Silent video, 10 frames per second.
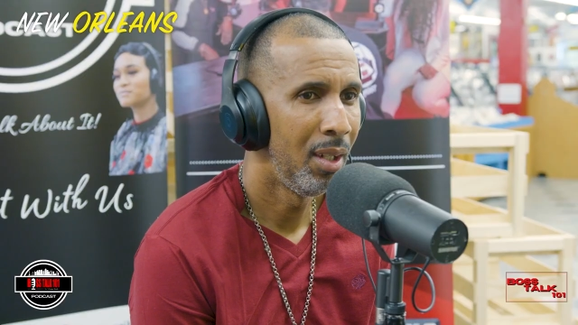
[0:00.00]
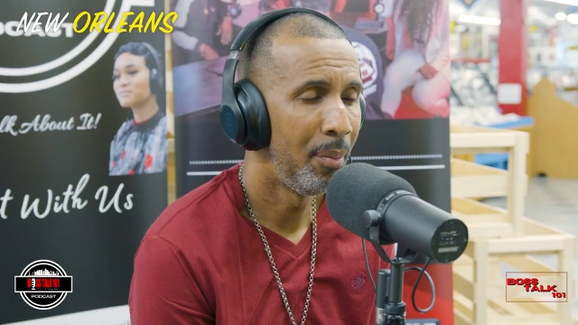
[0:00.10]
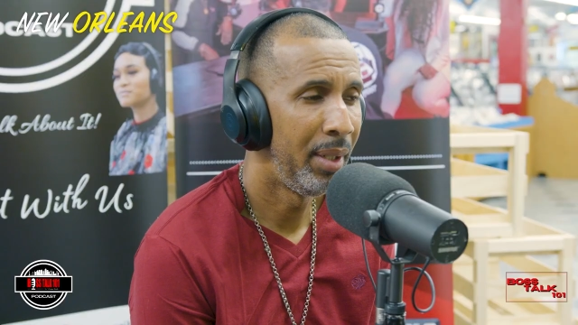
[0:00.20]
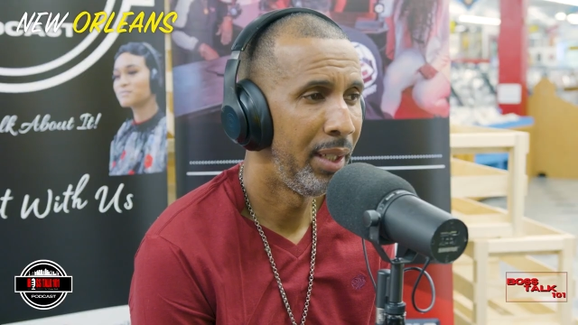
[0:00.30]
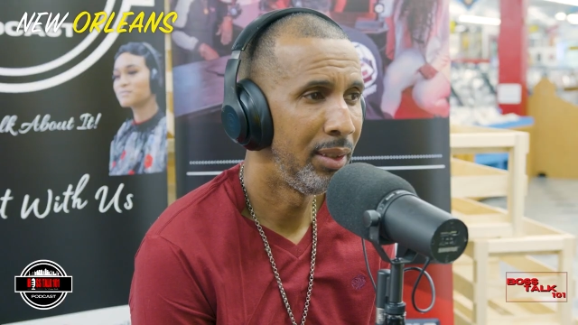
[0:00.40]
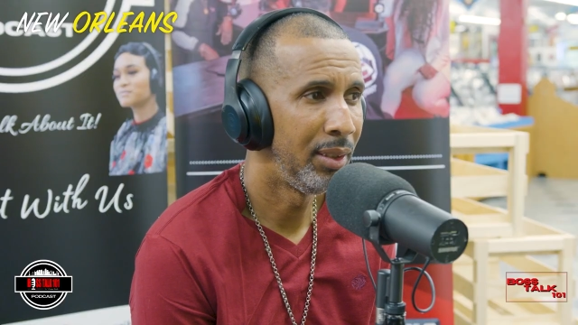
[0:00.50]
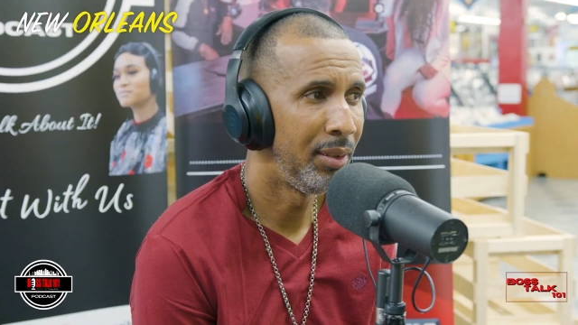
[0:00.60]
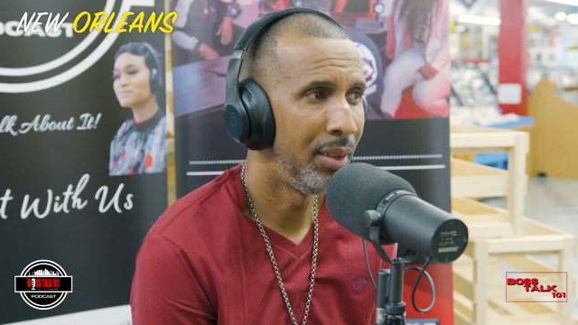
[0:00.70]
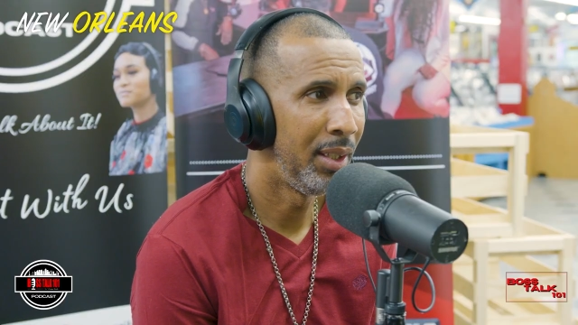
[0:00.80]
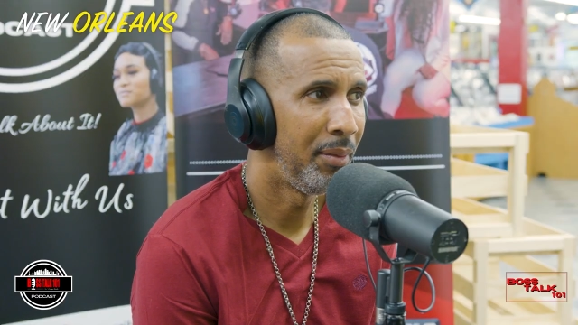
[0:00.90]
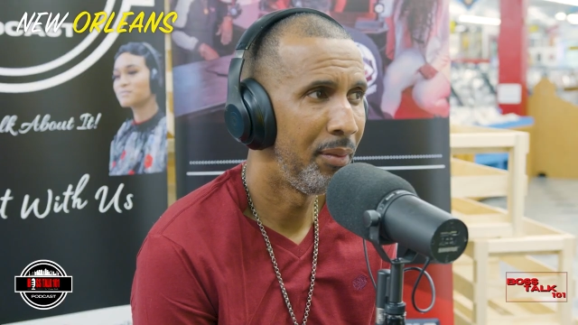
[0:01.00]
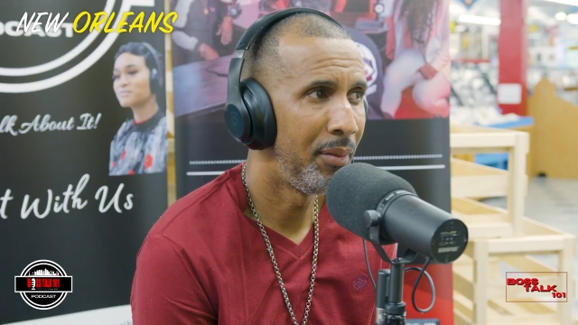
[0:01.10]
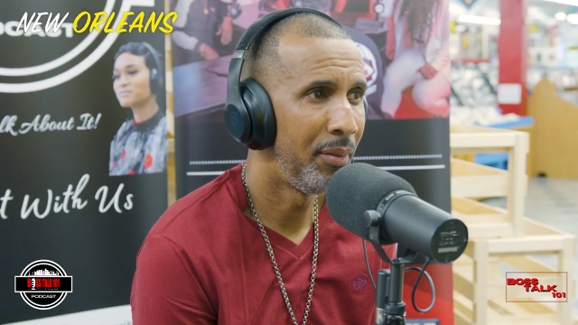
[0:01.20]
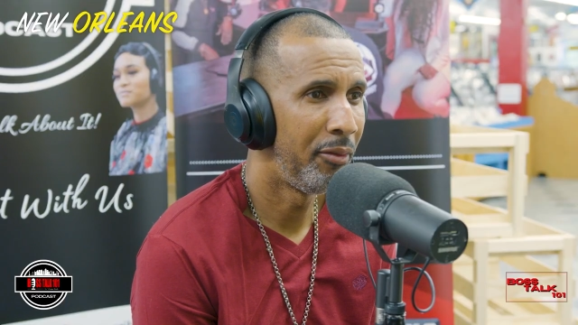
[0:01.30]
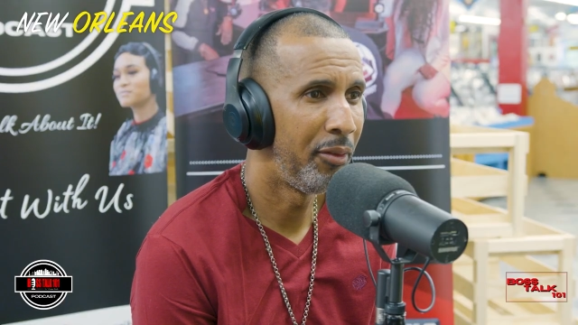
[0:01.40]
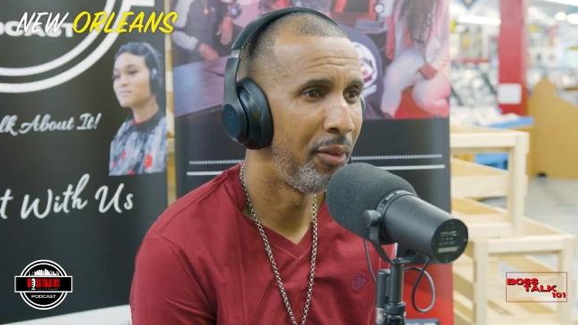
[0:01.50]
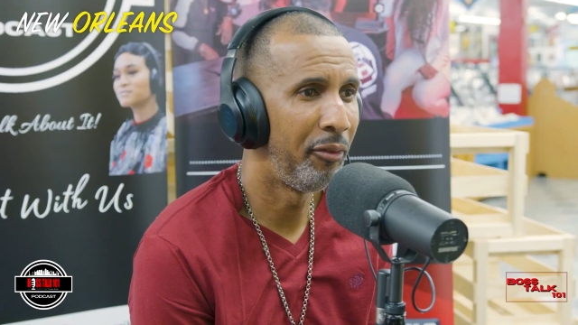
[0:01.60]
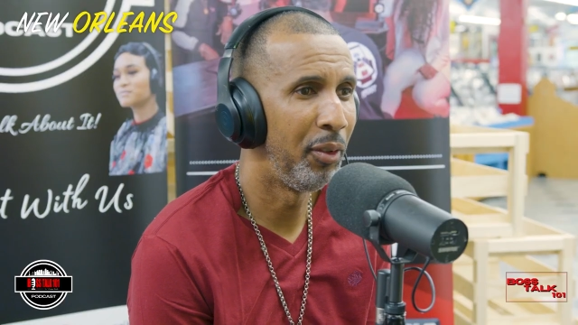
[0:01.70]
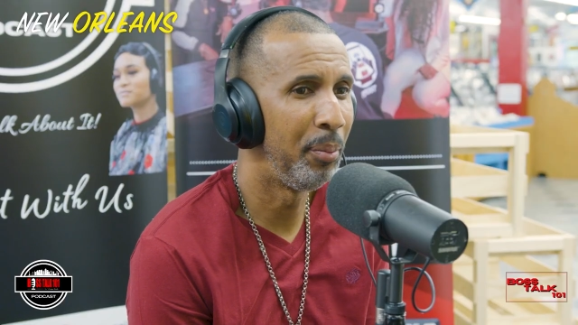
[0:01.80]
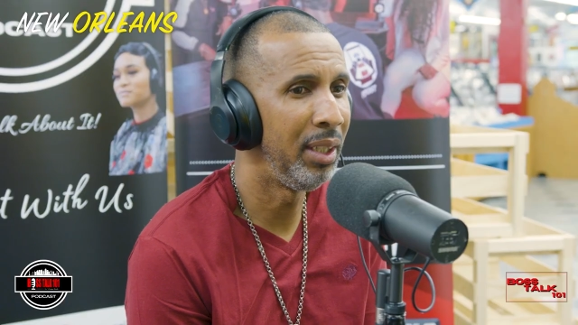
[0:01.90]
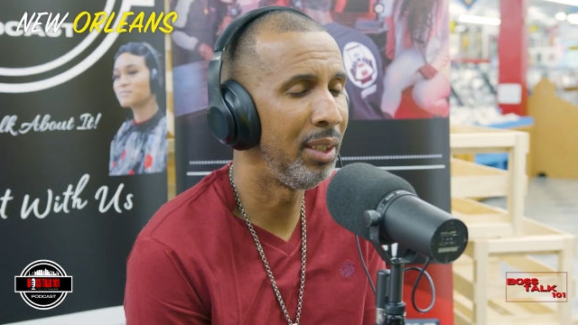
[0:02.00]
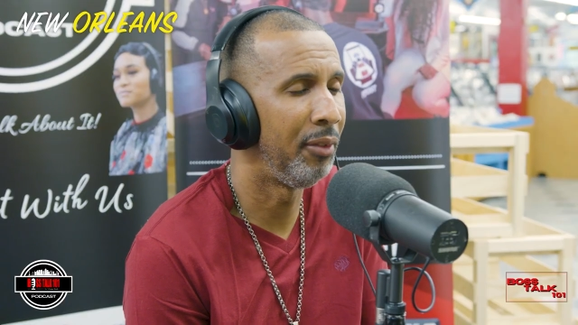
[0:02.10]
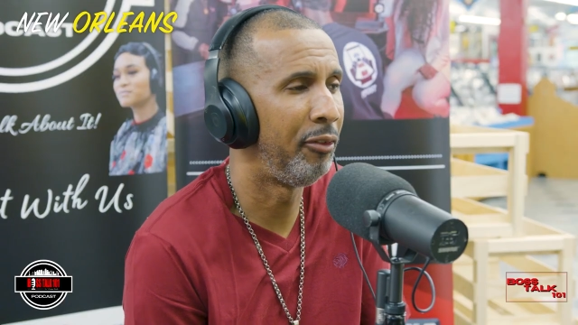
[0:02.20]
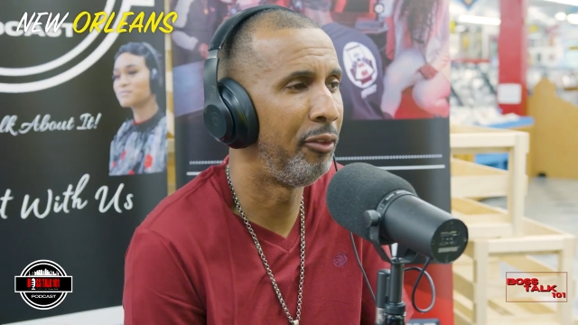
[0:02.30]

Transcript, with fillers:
Speaker 1: Oh man, it's, it's just love. For me,